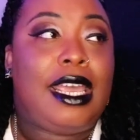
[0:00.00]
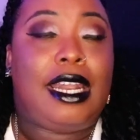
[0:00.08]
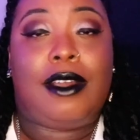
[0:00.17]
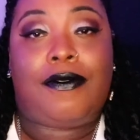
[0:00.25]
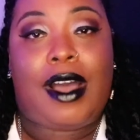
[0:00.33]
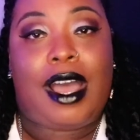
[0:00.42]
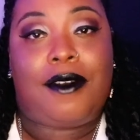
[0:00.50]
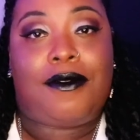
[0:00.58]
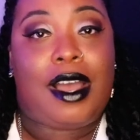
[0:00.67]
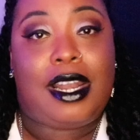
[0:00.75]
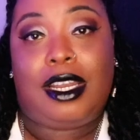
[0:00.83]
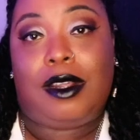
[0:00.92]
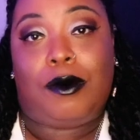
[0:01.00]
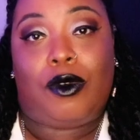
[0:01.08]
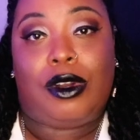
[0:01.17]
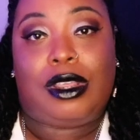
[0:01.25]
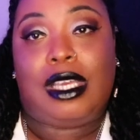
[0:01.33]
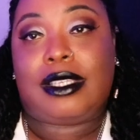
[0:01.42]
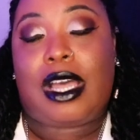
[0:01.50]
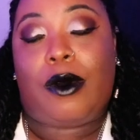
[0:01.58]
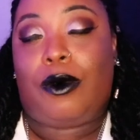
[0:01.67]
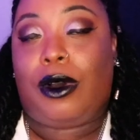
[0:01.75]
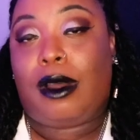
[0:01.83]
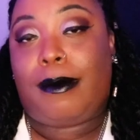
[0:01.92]
And if I find any more things, I
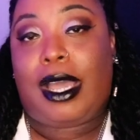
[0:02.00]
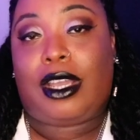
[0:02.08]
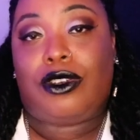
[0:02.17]
will come back